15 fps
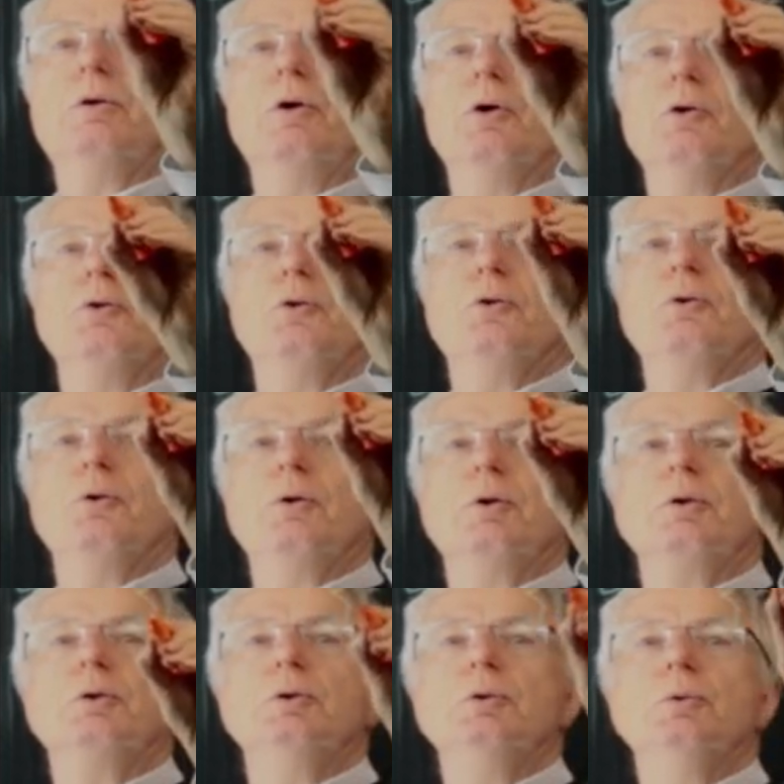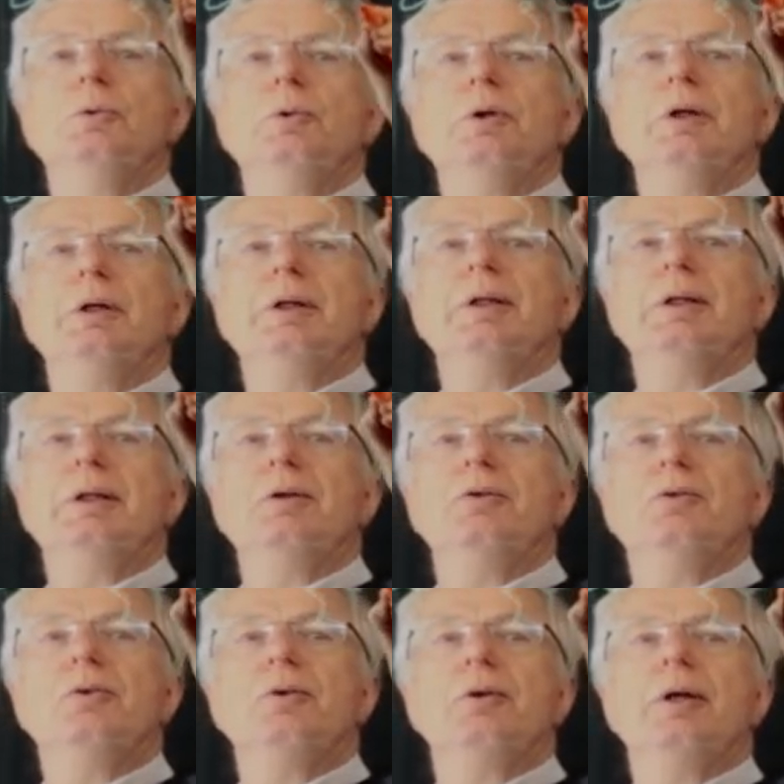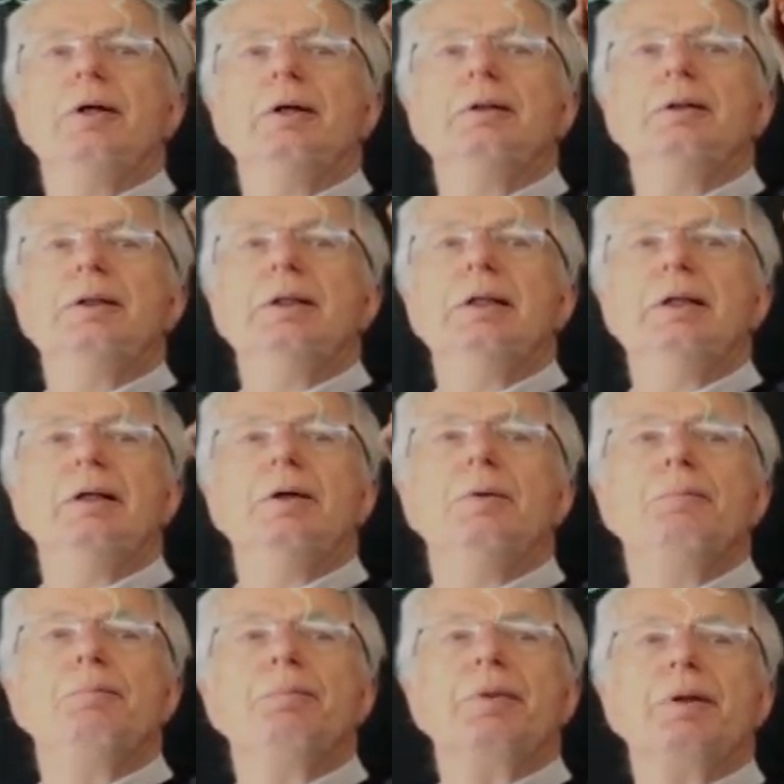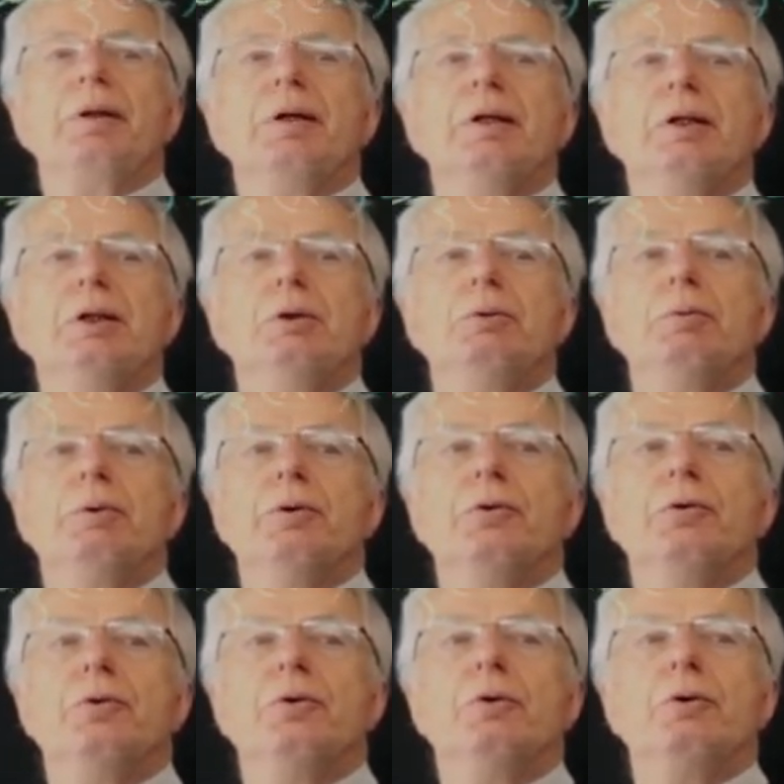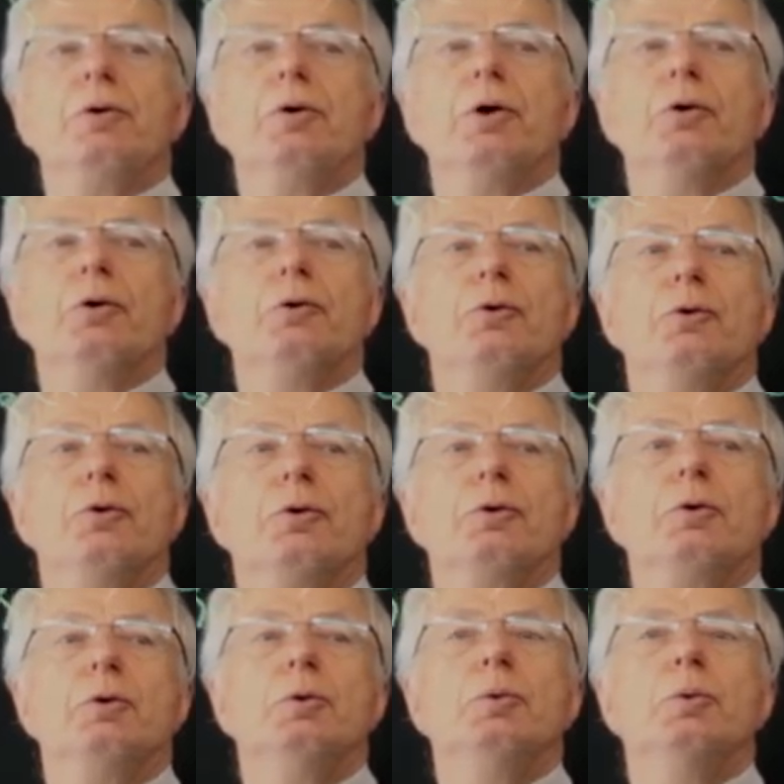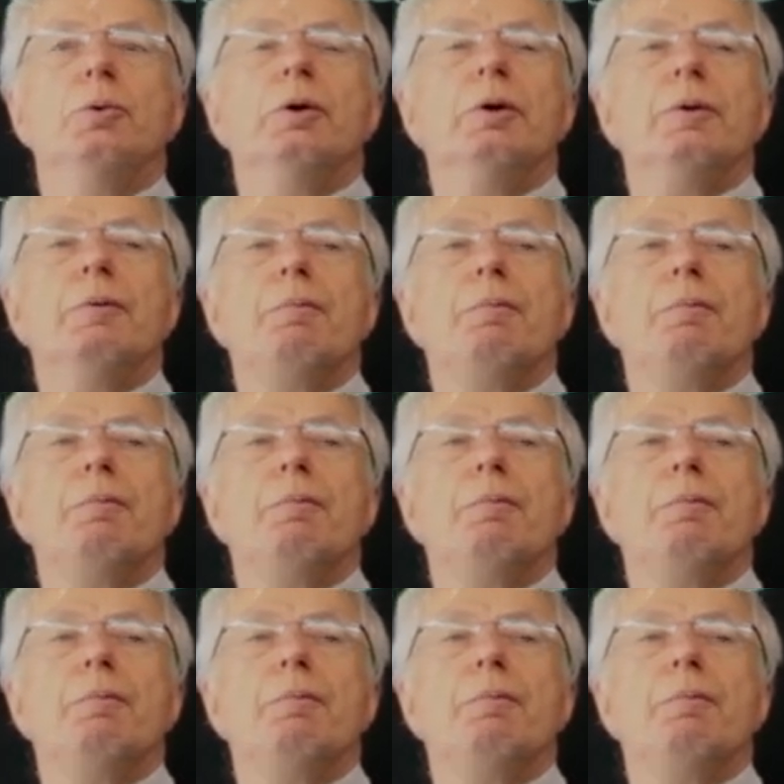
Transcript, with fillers: cross q x t equals cross q